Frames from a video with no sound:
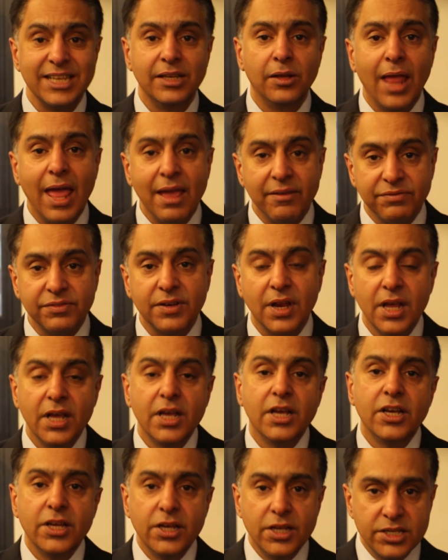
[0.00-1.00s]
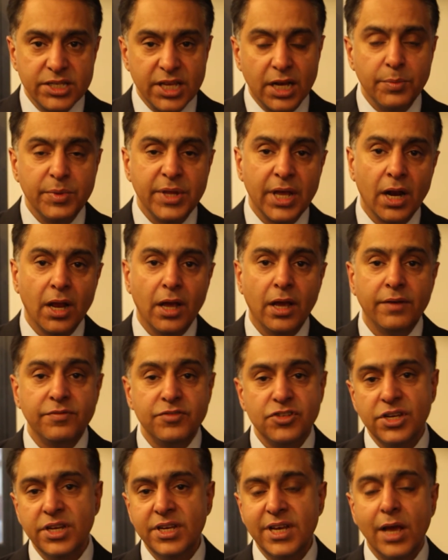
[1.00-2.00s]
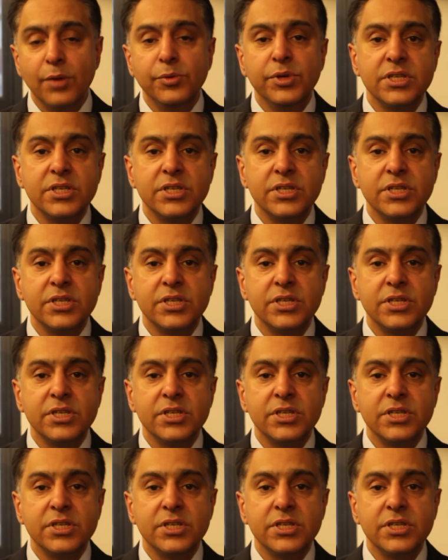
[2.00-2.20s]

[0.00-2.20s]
he left, set up the LIFG, now